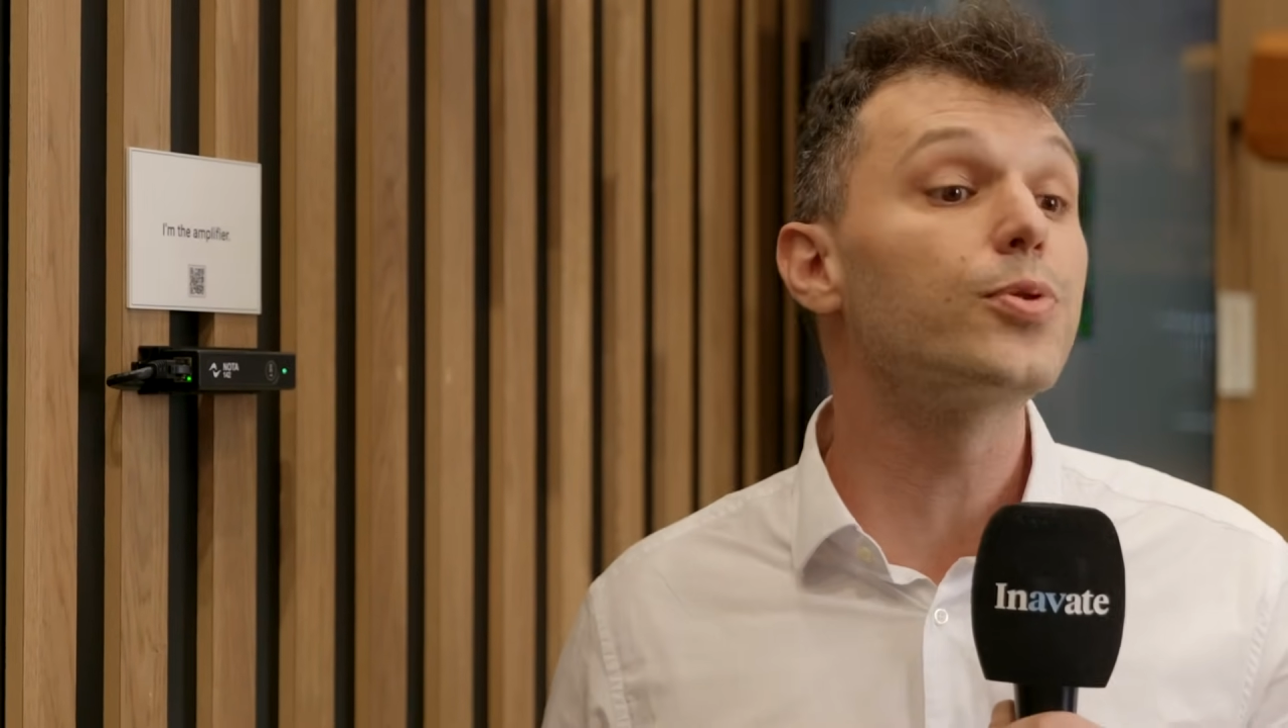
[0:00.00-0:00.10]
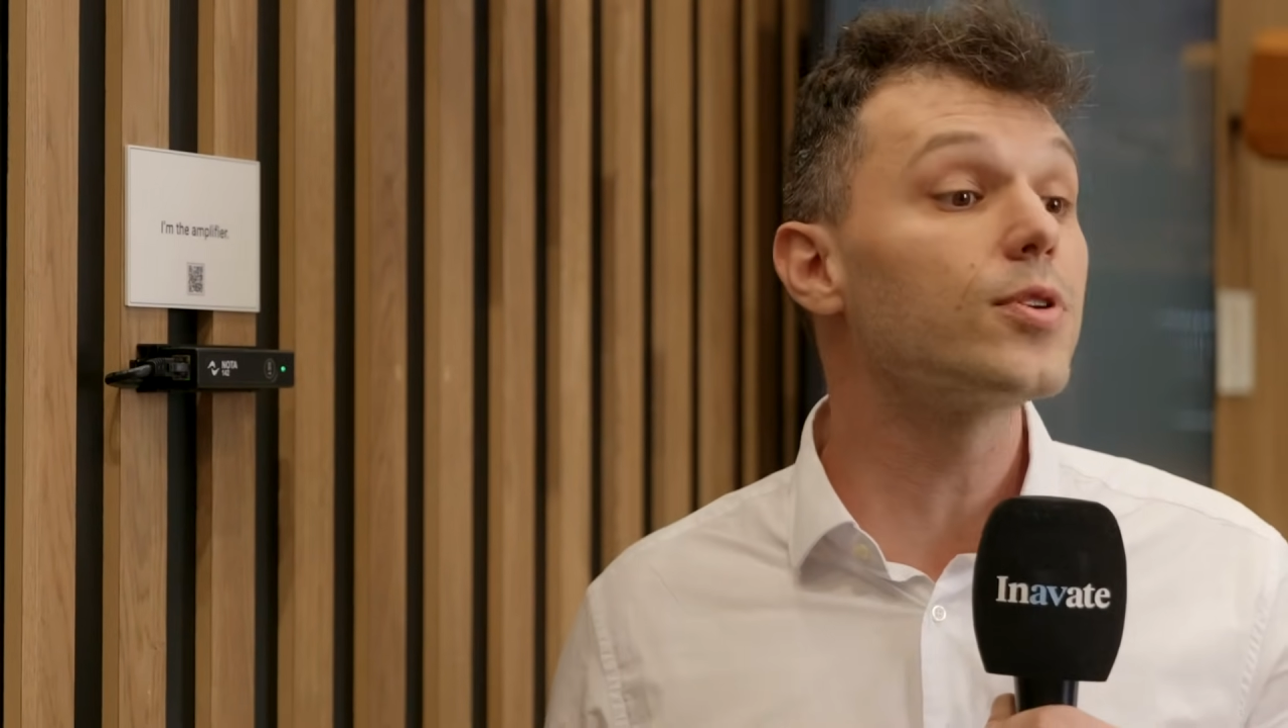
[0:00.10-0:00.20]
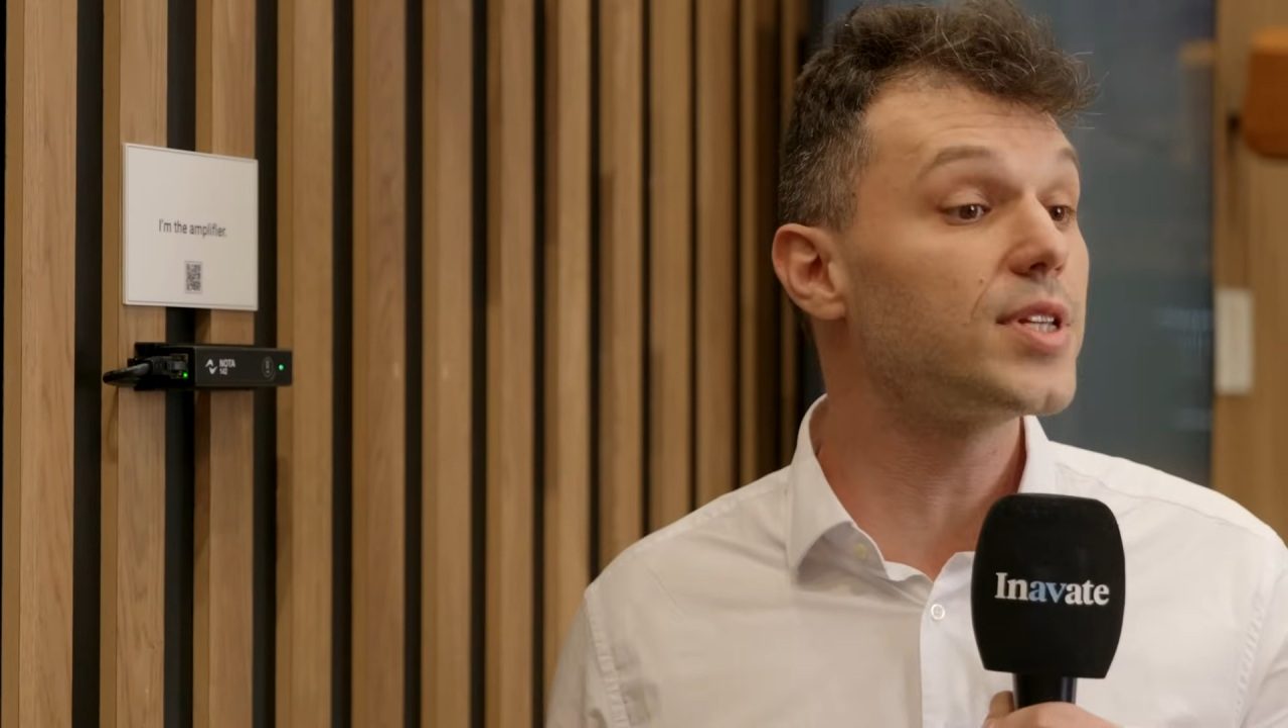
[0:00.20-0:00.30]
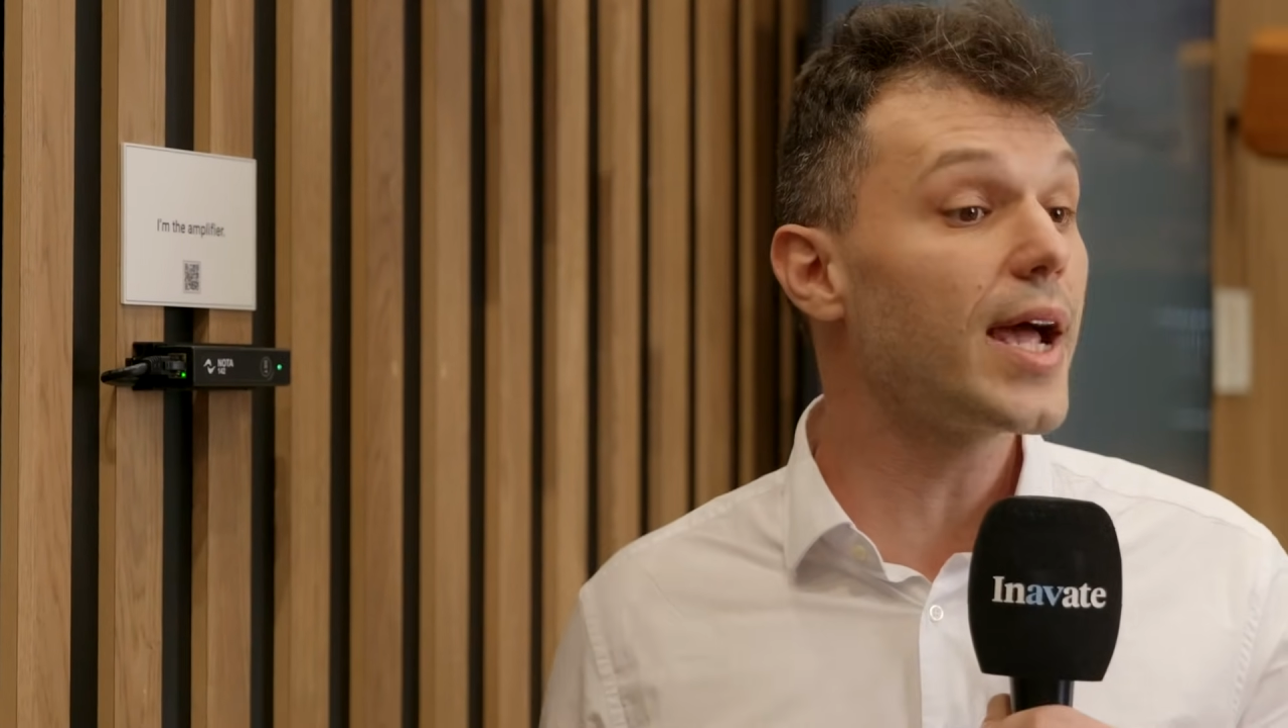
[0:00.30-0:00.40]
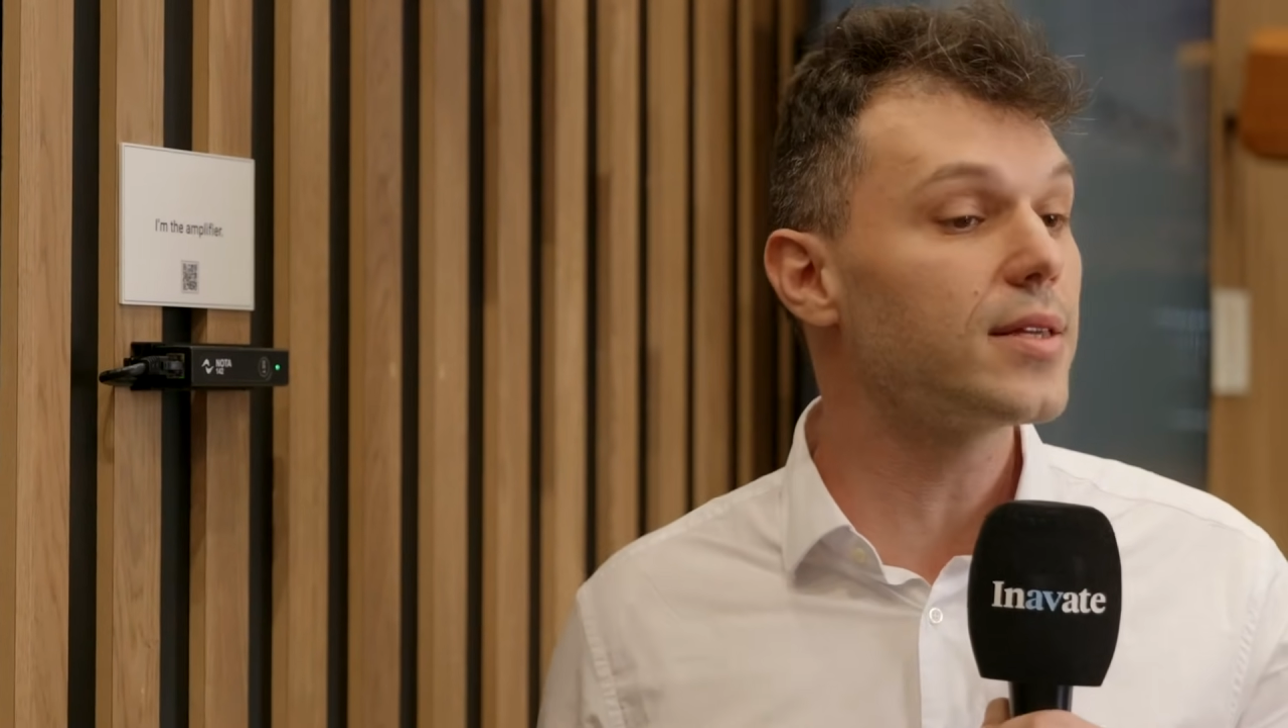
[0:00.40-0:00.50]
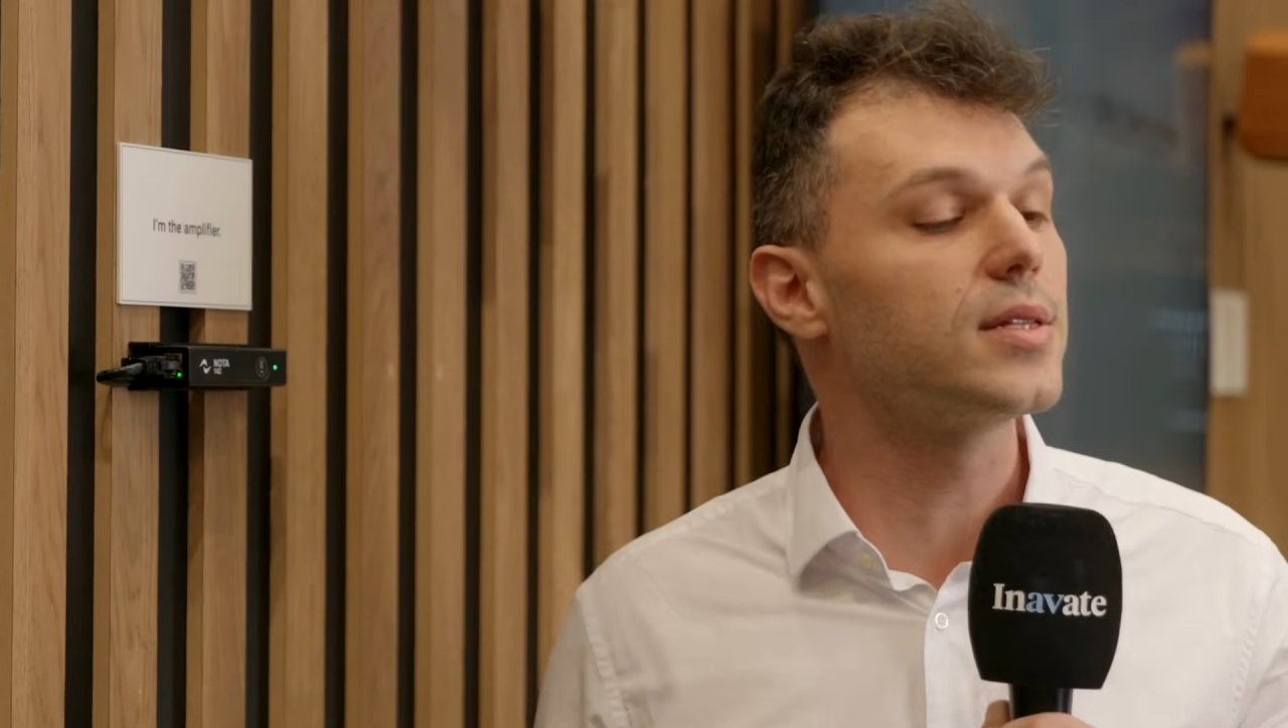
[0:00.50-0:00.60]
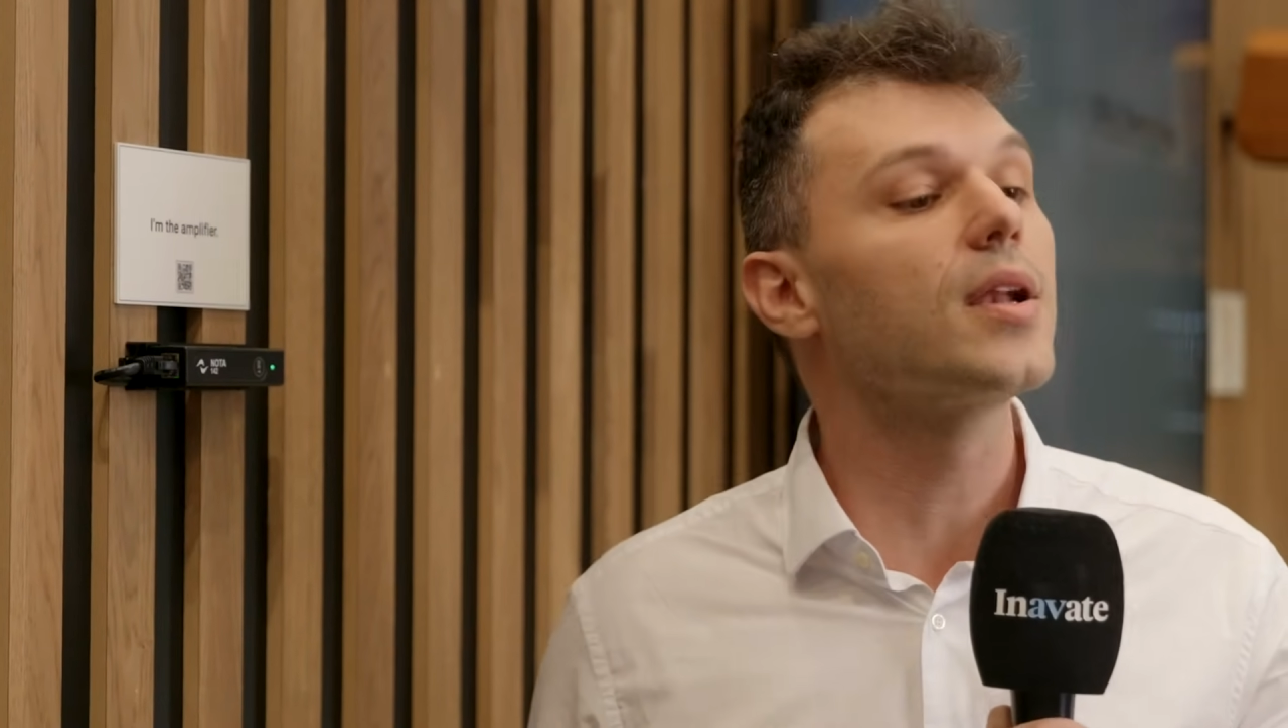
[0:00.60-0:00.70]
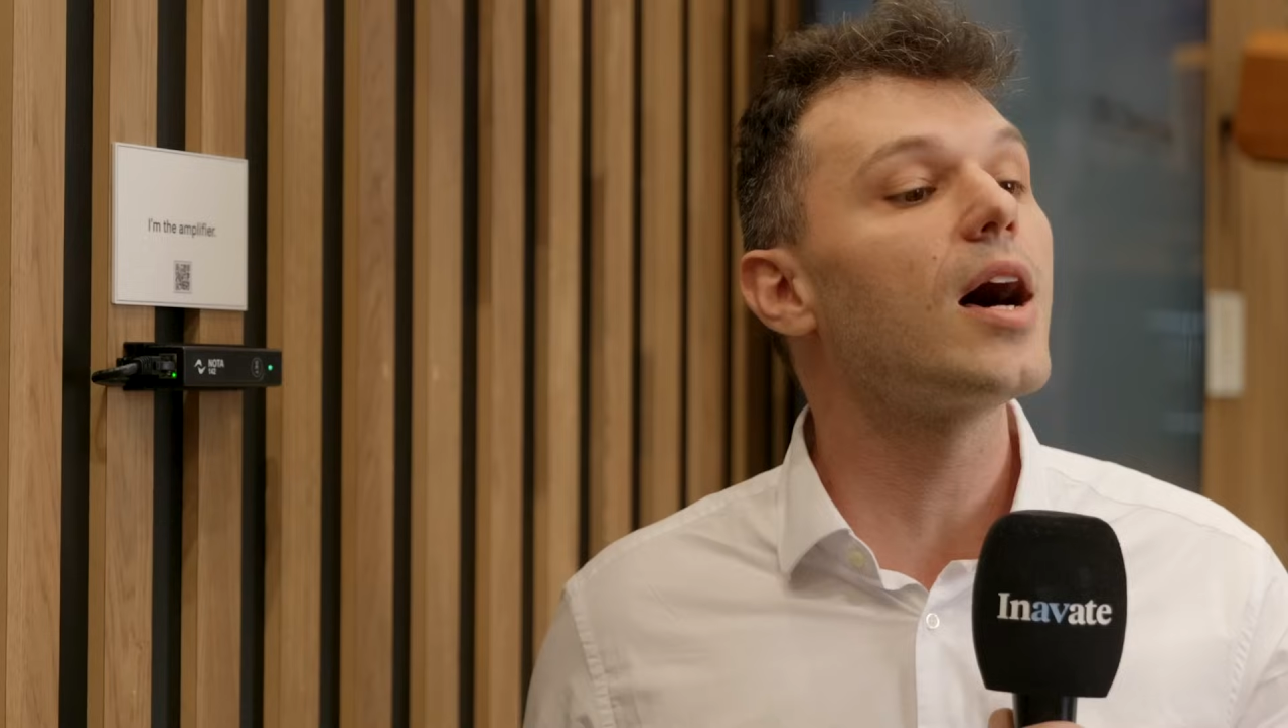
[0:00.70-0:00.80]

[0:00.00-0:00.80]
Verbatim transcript: protect the